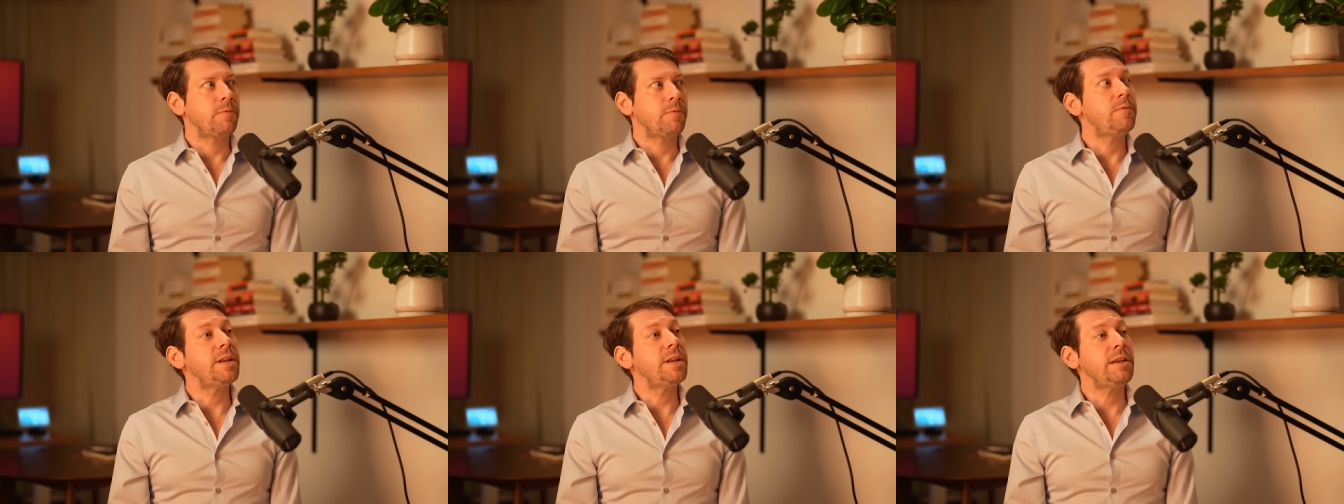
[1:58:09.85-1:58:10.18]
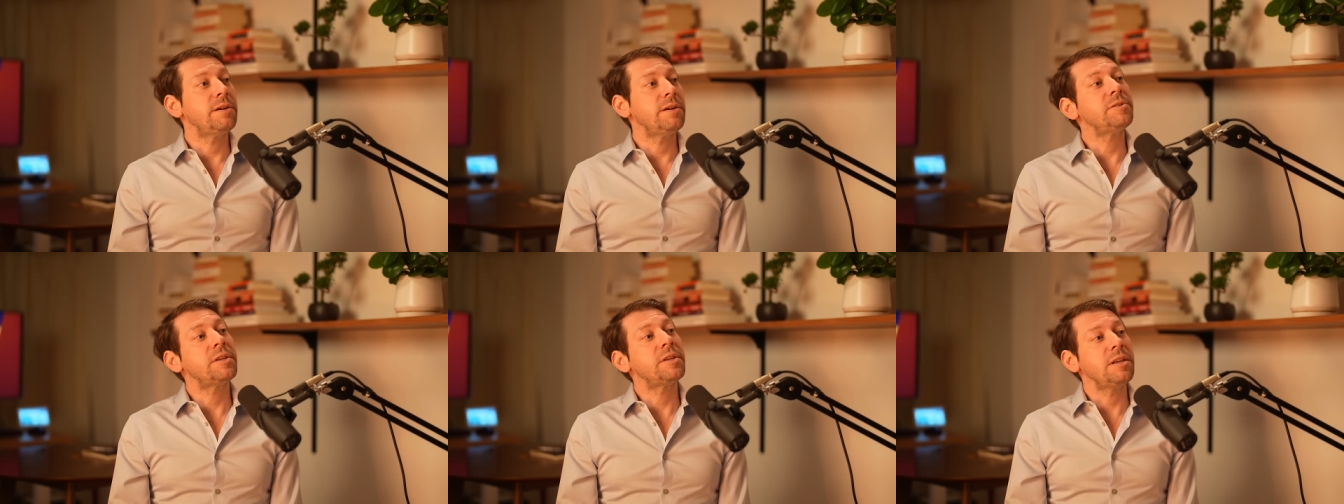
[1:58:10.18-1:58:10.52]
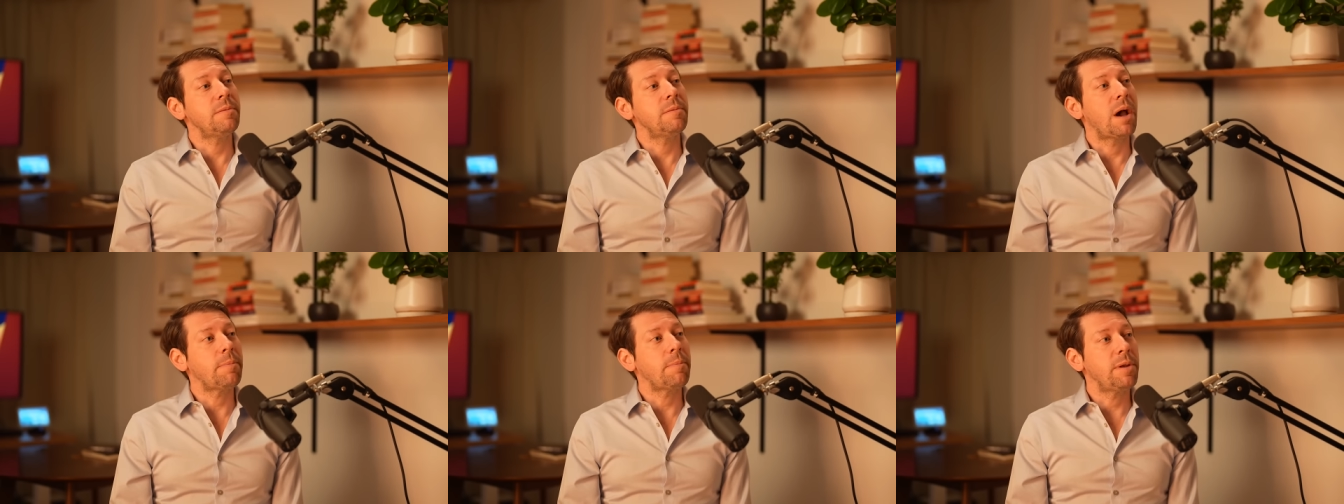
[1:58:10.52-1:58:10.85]
videos that
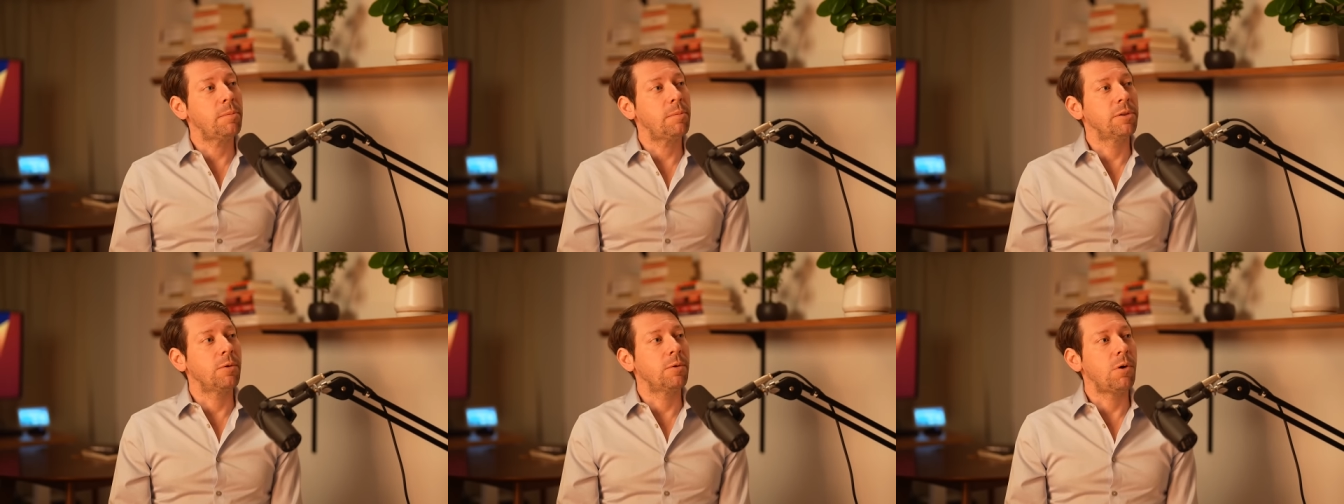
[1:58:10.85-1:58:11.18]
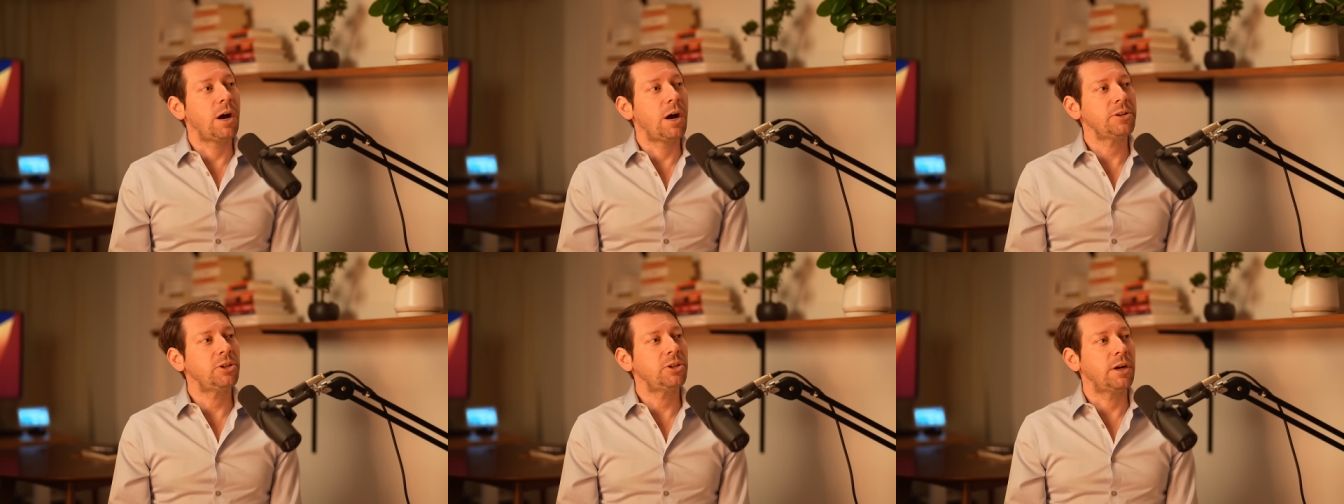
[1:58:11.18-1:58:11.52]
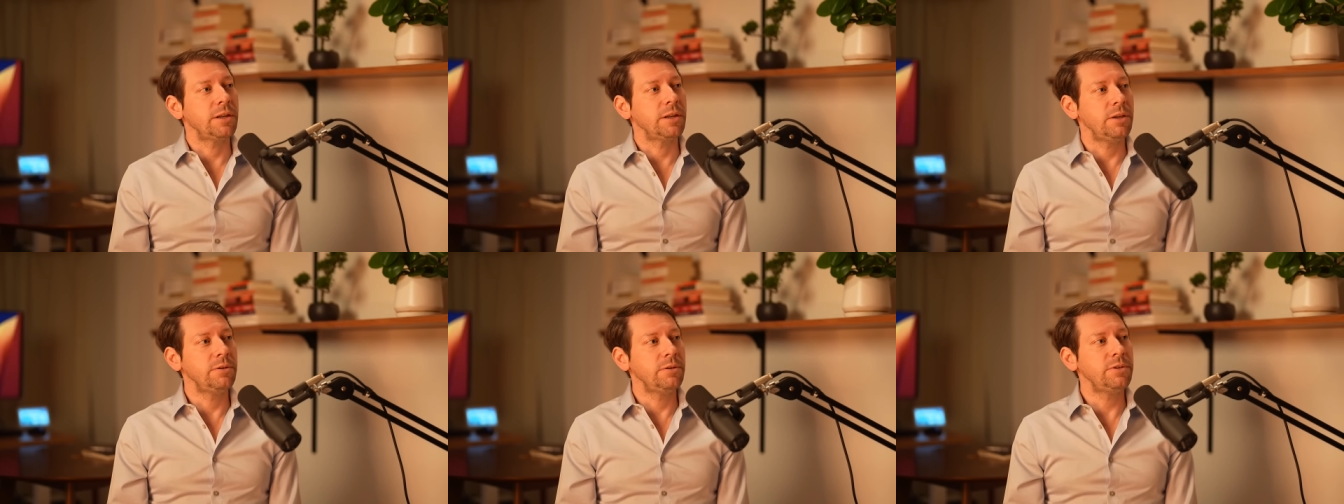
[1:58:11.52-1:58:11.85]
you might be able to watch
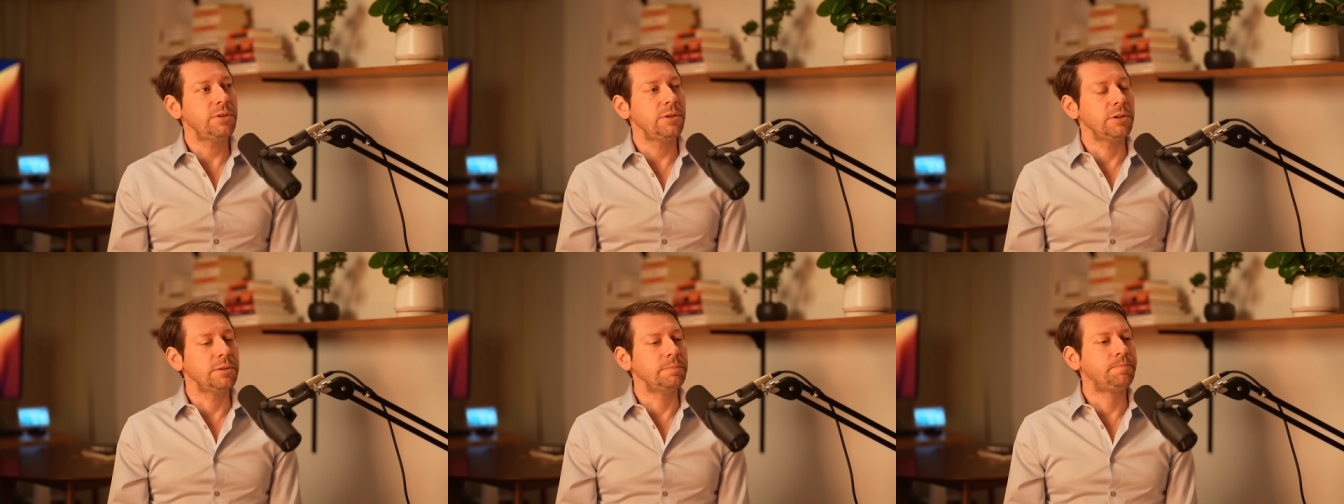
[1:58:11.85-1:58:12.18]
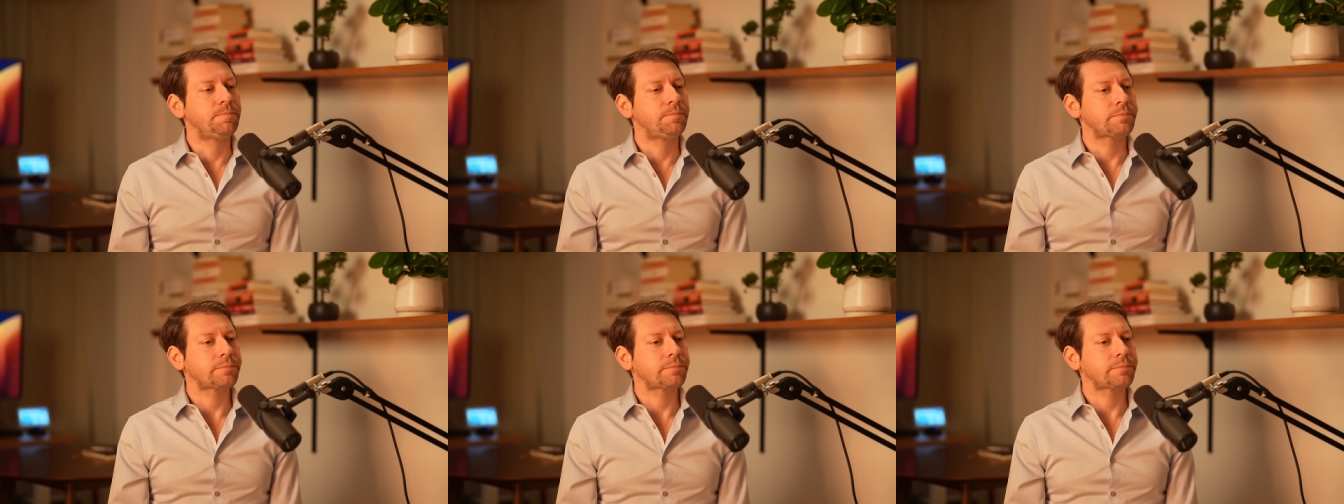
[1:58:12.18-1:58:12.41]
on YouTube